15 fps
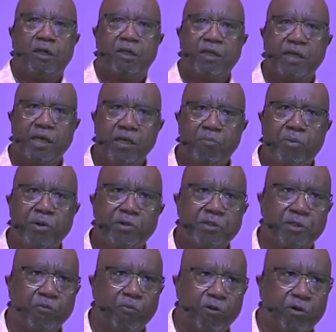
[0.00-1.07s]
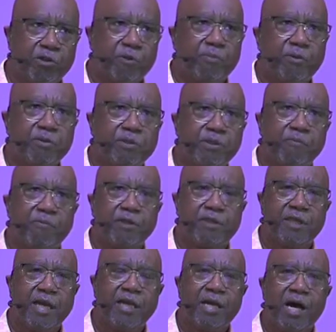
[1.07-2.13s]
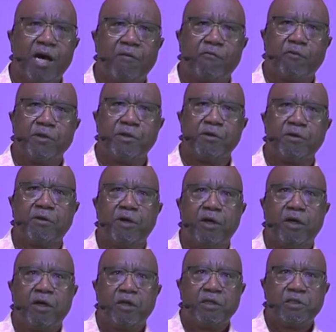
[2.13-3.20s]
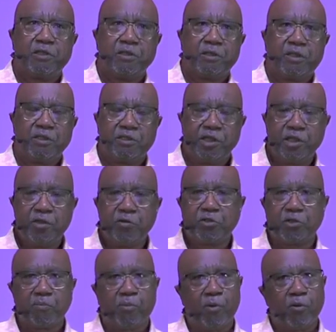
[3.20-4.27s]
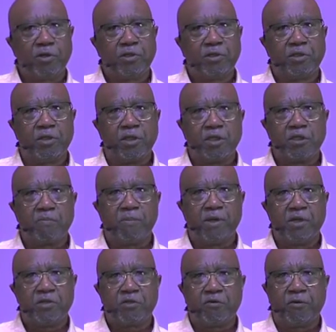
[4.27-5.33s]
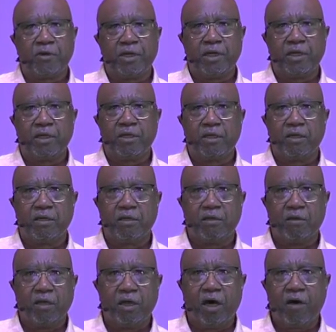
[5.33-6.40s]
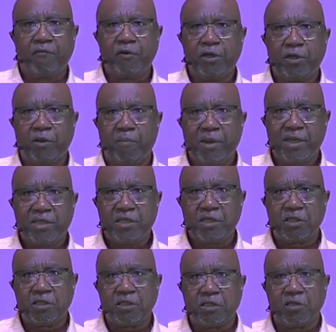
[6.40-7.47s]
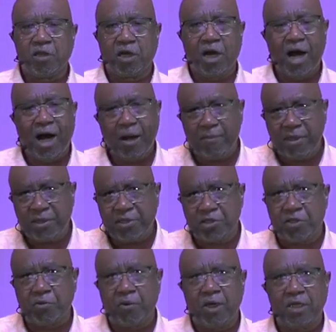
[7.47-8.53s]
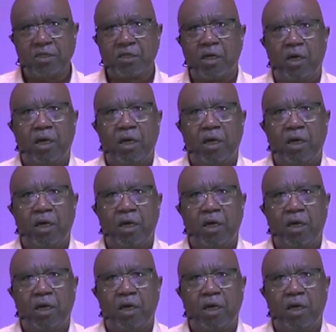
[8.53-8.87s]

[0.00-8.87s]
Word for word: the in person worshipers, and we thank God for your continued support to this ministry and your love and your messages and your comments to us.